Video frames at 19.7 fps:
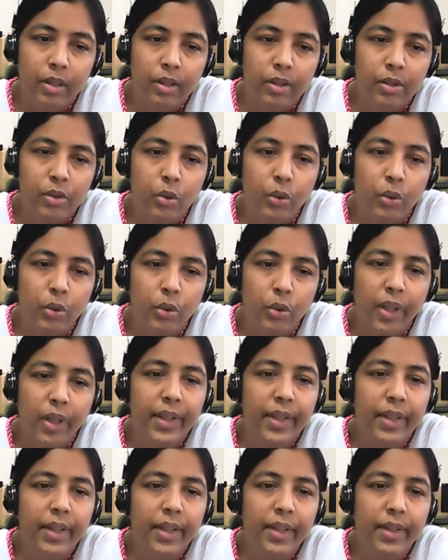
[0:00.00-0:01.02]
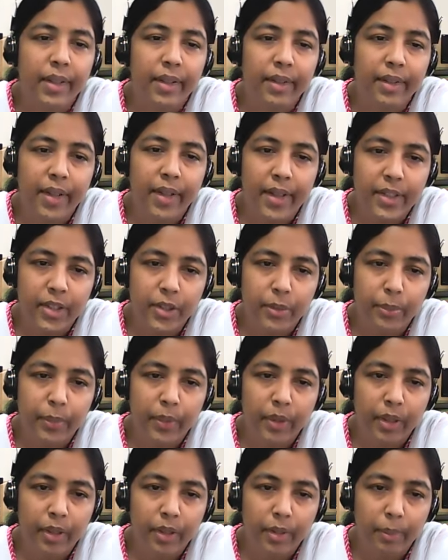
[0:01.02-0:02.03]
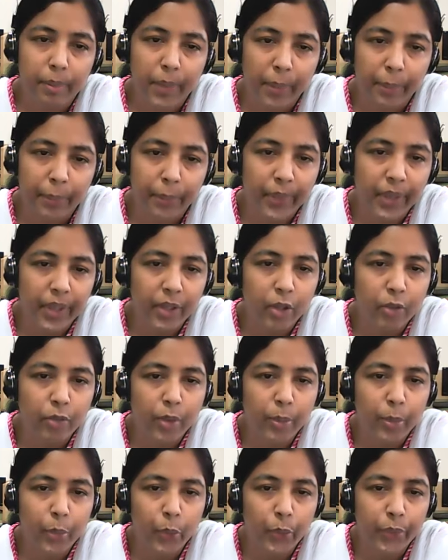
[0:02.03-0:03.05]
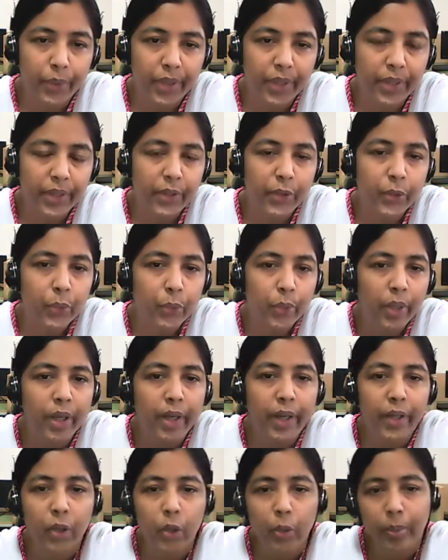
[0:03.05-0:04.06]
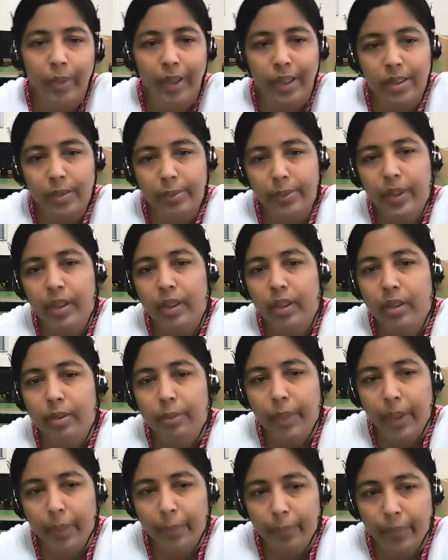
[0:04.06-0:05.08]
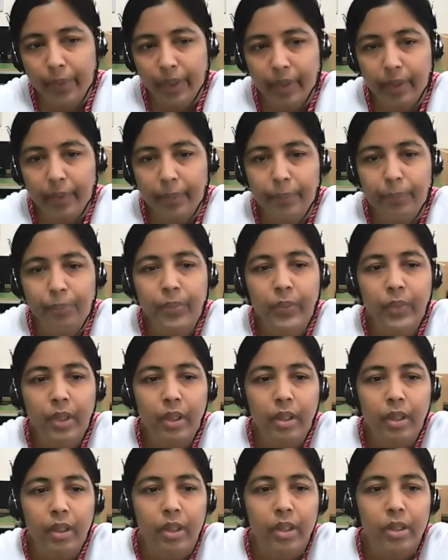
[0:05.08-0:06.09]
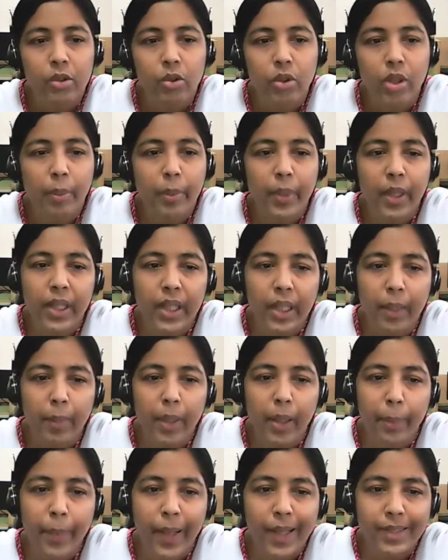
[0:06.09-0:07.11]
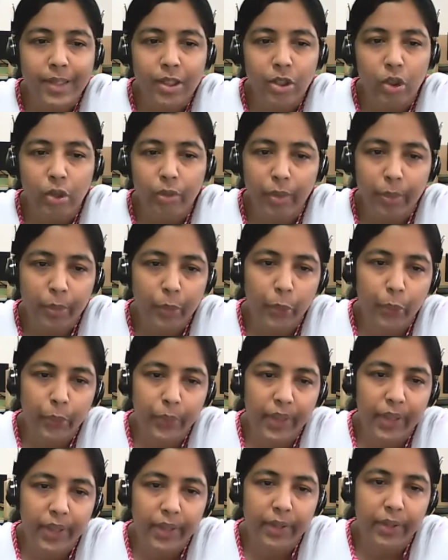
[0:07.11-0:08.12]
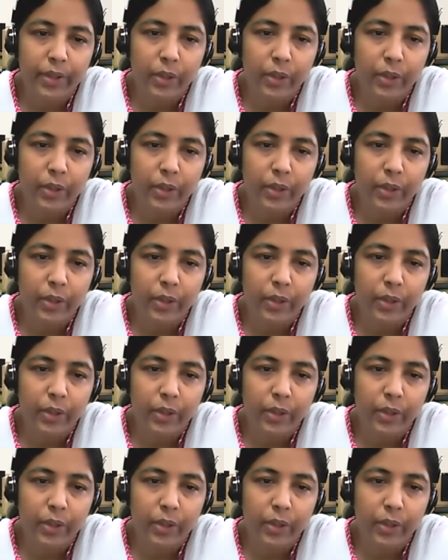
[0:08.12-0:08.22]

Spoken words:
So the integrated membrane of a protein into an endoplasmic membrane. So the multiple passes of a protein